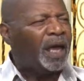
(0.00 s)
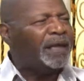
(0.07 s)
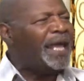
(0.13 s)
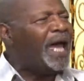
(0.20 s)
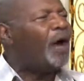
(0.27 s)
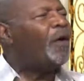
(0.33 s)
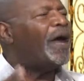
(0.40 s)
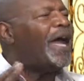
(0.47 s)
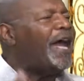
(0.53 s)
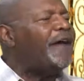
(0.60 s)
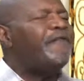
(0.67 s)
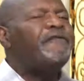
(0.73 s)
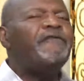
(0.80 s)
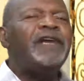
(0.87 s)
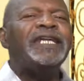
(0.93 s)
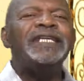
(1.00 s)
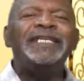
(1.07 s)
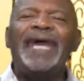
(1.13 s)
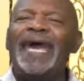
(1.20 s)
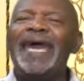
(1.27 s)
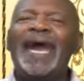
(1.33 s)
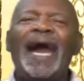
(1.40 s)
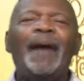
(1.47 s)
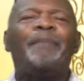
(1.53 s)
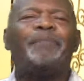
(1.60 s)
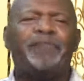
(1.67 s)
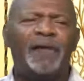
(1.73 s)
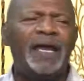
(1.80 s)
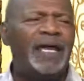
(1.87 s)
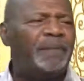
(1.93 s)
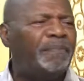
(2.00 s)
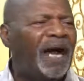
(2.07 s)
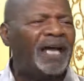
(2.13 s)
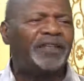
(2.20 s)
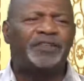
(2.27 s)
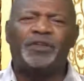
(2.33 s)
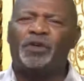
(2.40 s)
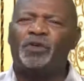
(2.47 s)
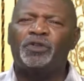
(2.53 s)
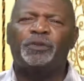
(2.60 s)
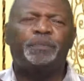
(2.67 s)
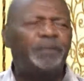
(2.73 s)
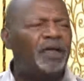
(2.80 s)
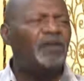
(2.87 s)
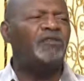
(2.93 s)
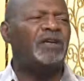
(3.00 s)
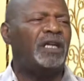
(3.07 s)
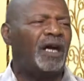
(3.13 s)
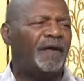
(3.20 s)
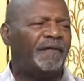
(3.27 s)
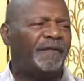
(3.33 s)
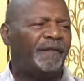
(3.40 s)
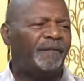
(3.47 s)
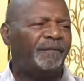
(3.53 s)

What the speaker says: Now, every day I pray my soul's pure enough